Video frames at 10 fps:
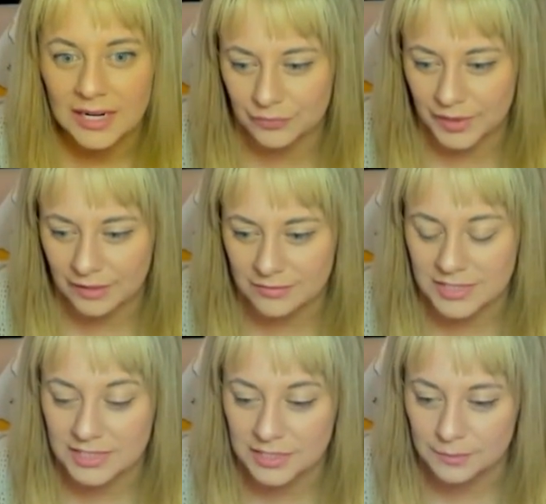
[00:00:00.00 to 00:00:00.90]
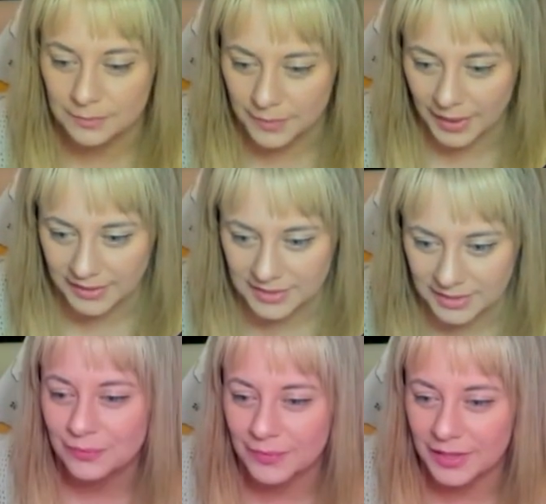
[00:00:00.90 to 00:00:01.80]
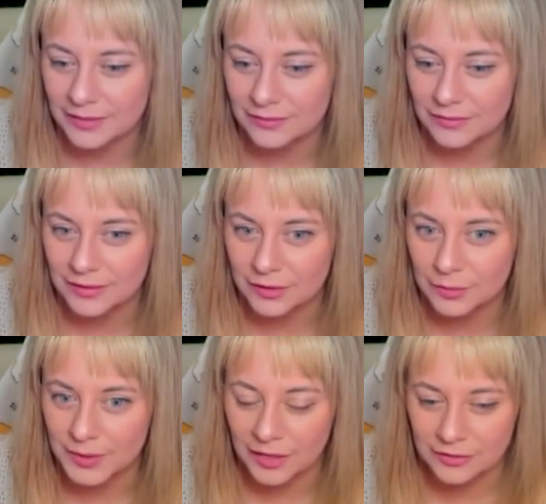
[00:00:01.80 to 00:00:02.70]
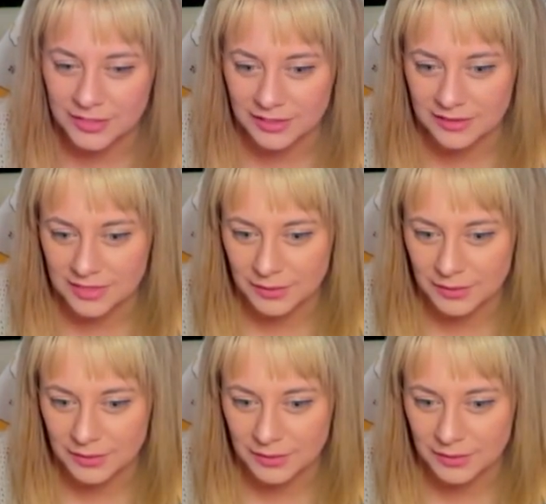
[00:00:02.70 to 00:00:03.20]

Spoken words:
that I was expecting, but there will be other deals that we